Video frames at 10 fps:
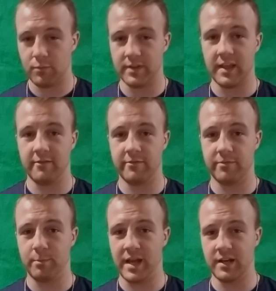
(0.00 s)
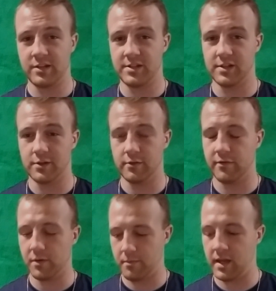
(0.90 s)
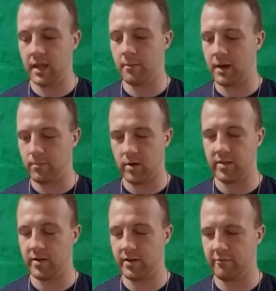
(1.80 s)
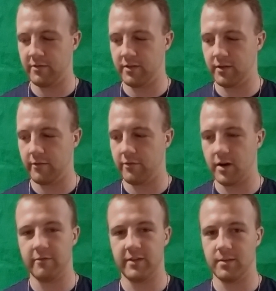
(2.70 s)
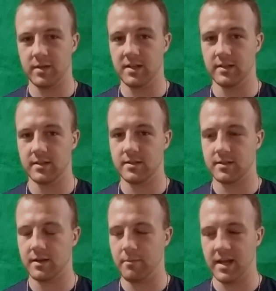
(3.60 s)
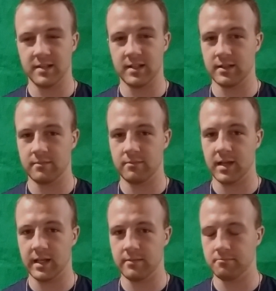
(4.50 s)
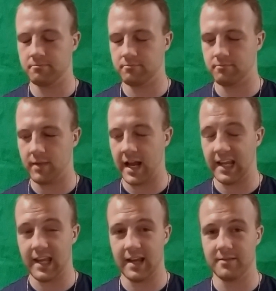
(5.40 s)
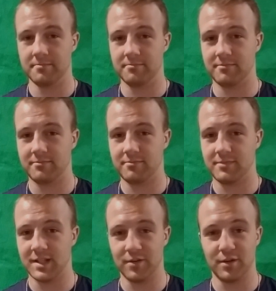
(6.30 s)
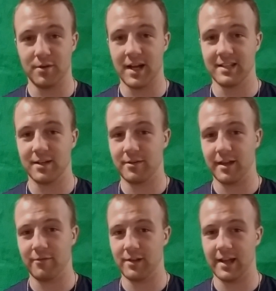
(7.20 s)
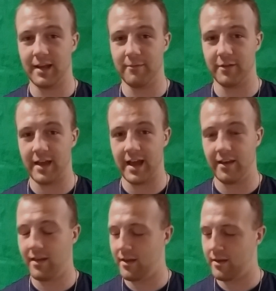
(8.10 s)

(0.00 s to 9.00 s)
what they've managed to do for me and my brother and for our family is amazing, and I can't tell you guys how thankful I am for that.